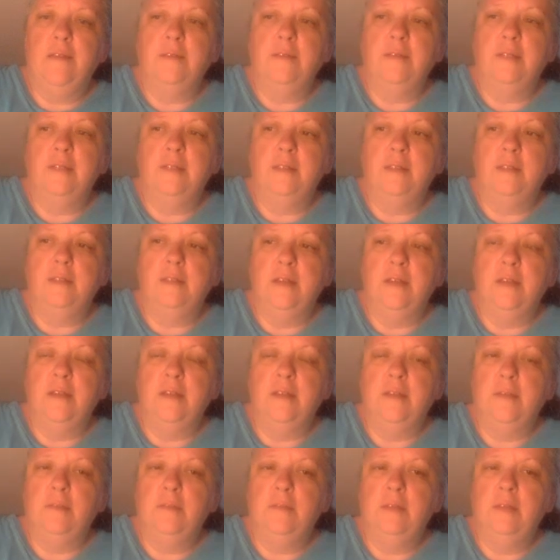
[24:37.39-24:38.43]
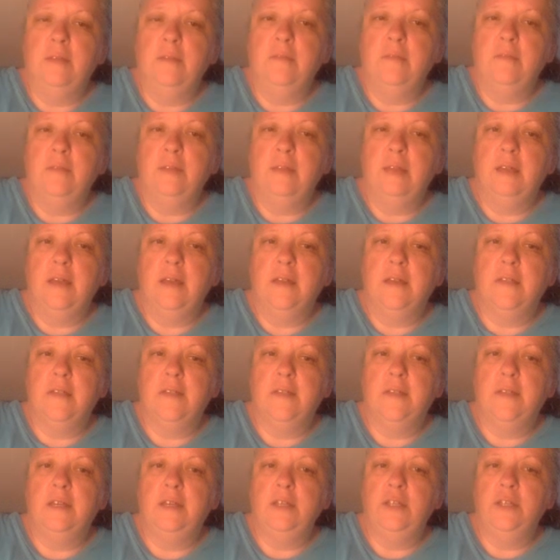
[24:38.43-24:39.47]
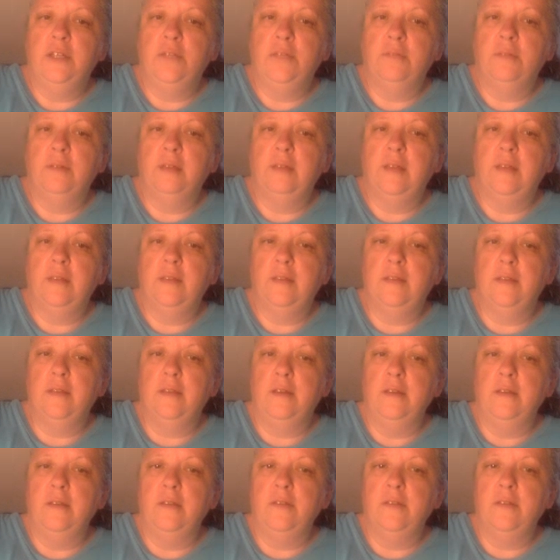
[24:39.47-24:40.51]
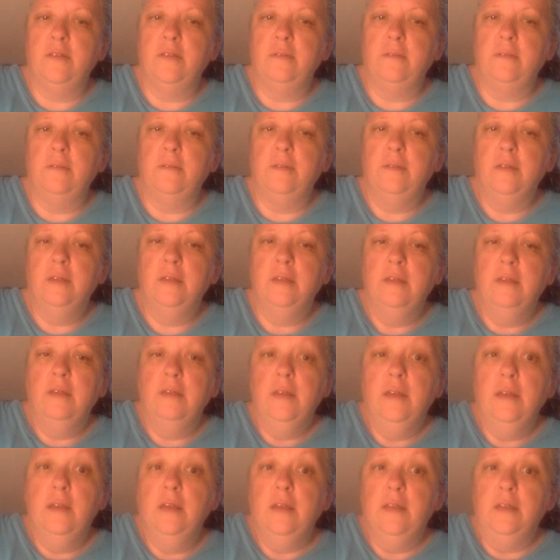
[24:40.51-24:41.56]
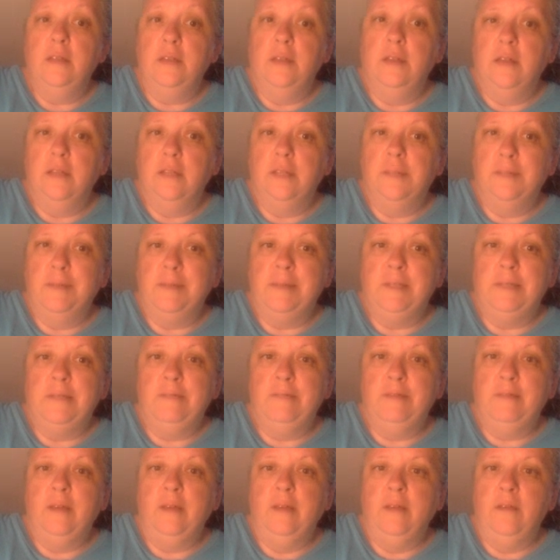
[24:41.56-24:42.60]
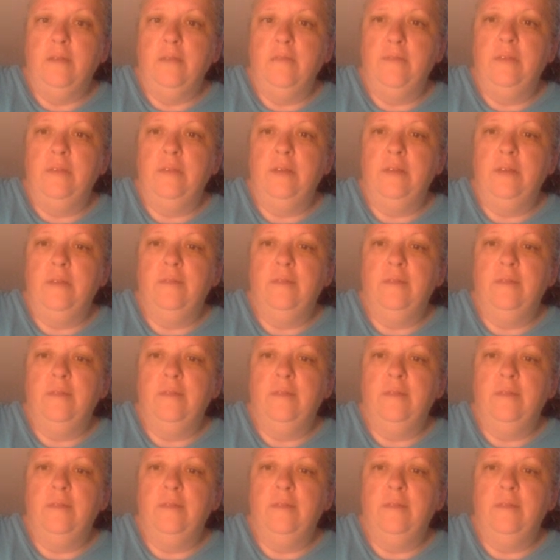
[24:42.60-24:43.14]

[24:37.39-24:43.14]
I think it was $9 something with tax each for Heath and I, so it's not expensive at all.